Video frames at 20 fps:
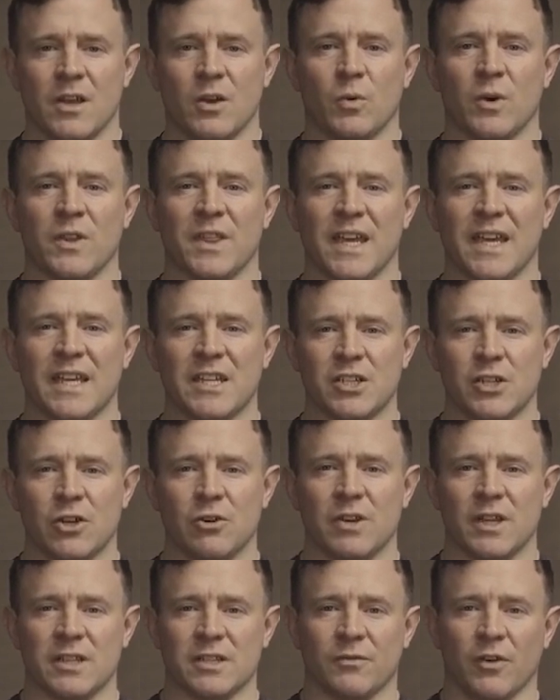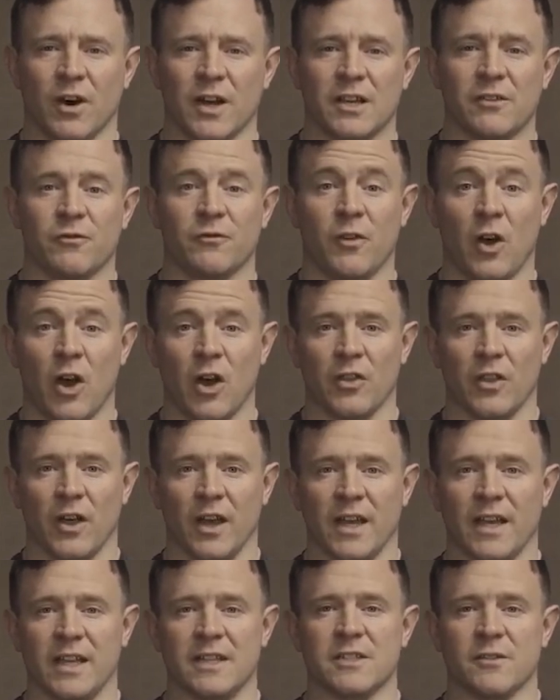with each unit divided
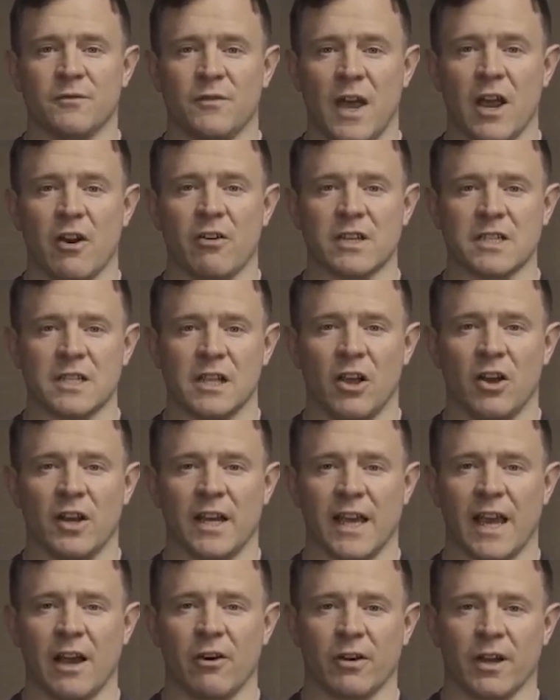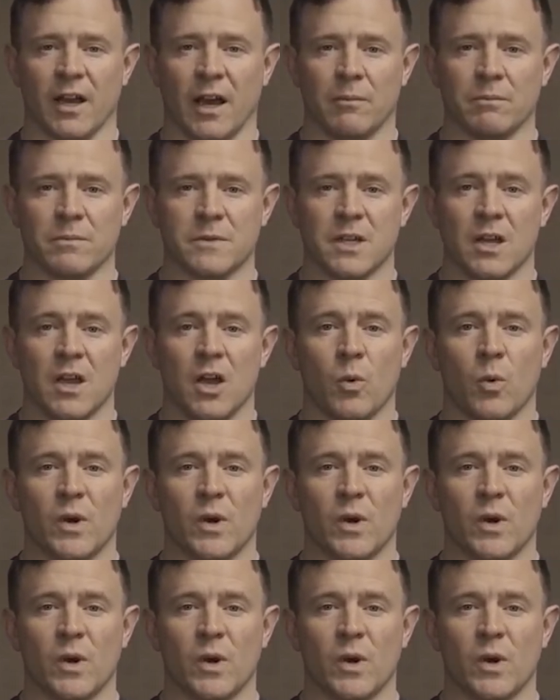further into various learning outcomes,